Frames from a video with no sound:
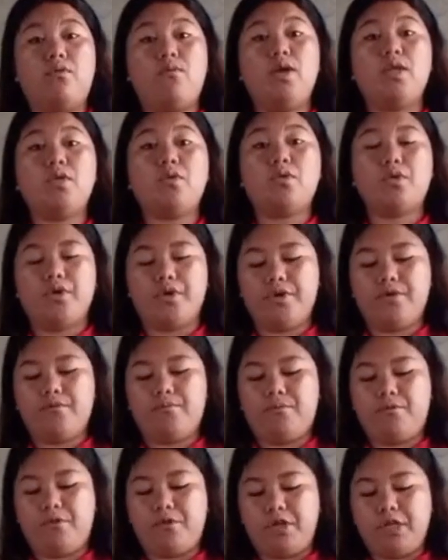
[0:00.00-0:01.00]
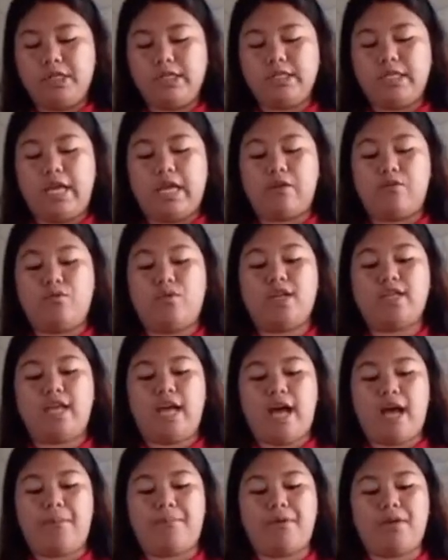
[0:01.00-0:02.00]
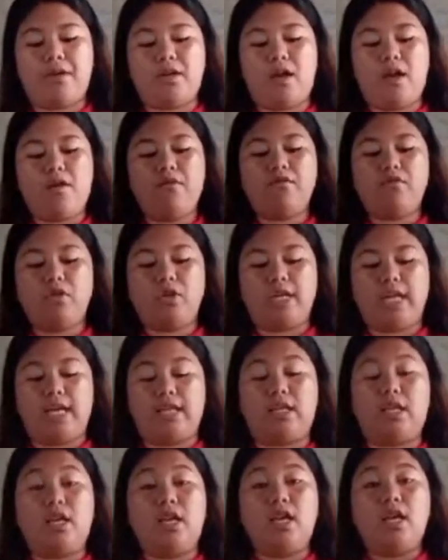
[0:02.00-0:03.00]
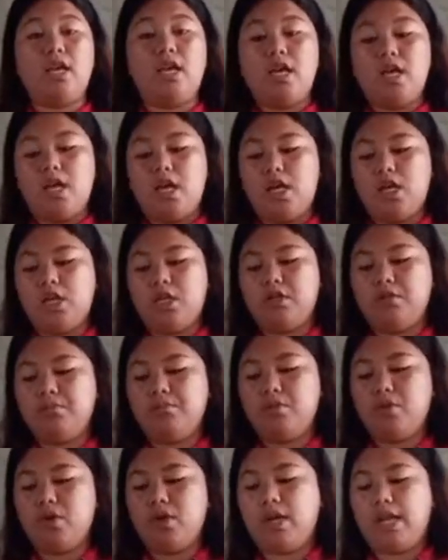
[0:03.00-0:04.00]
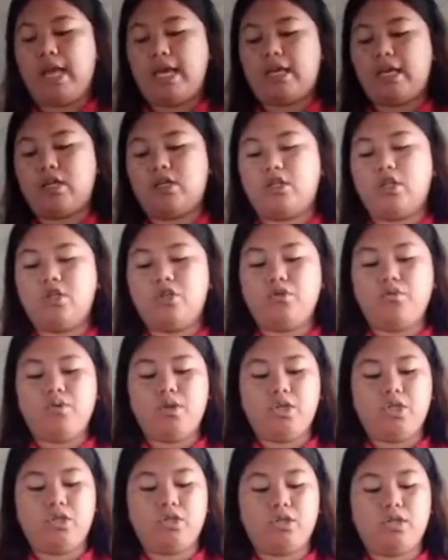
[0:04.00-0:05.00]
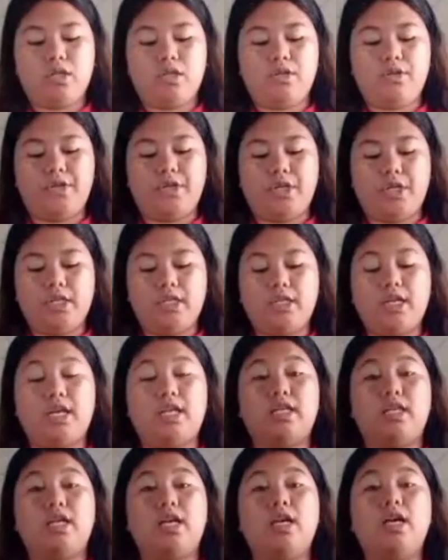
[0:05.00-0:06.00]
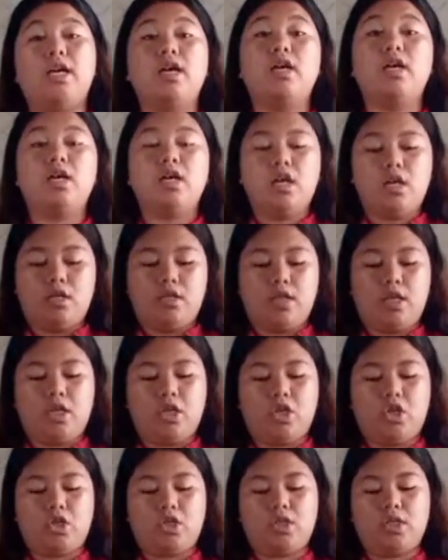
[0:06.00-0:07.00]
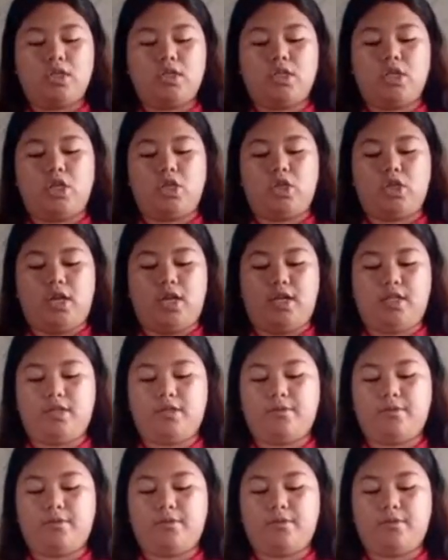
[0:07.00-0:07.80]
occurred first and what happened after that. It is more like a situational learning that the teacher teaches us.